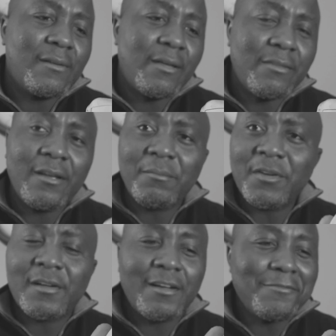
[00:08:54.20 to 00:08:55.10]
I think I'm
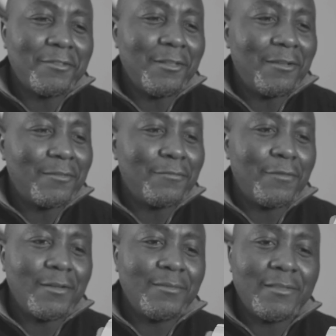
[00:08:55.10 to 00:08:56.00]
gonna have a lot of
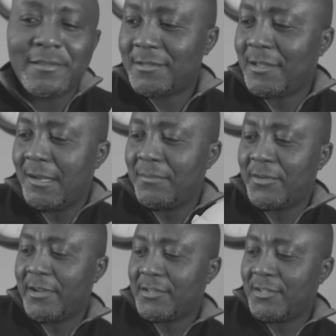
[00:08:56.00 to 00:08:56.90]
fun with this
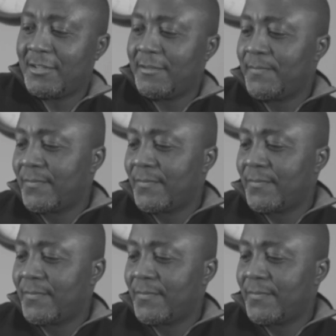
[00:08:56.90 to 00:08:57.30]
camera actually.